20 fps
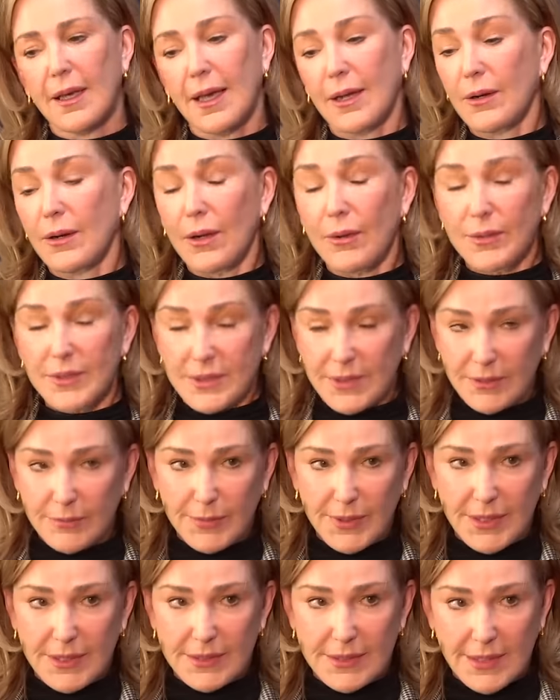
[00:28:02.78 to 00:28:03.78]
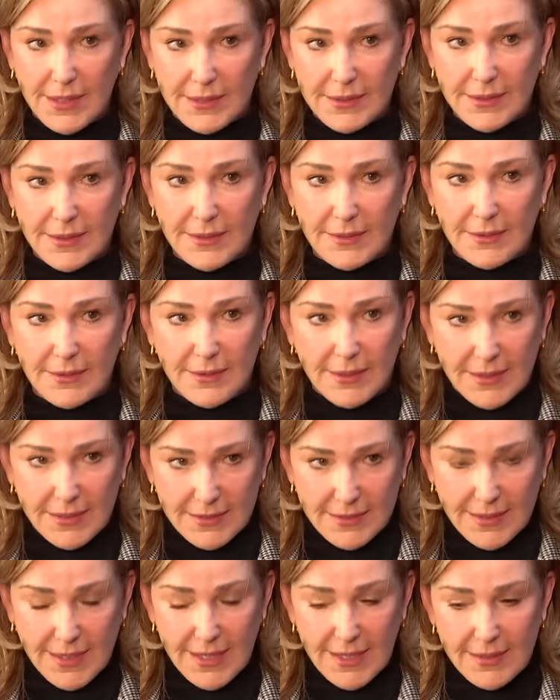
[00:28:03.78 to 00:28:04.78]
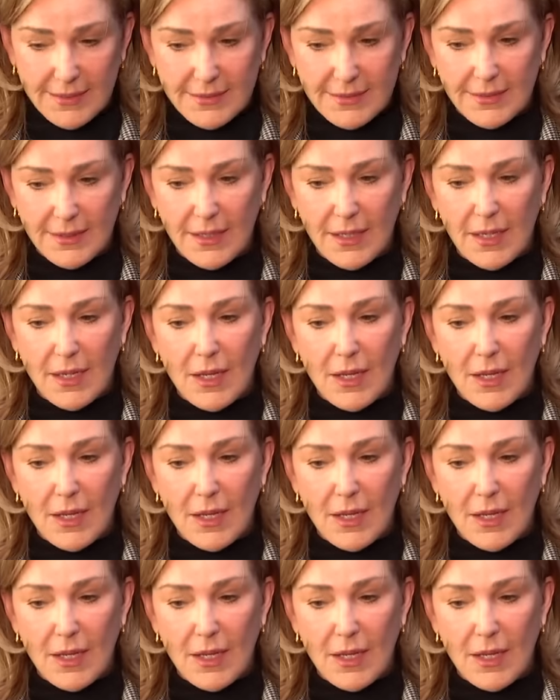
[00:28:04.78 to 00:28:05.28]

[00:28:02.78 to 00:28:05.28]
I don't always love being a Texan these days.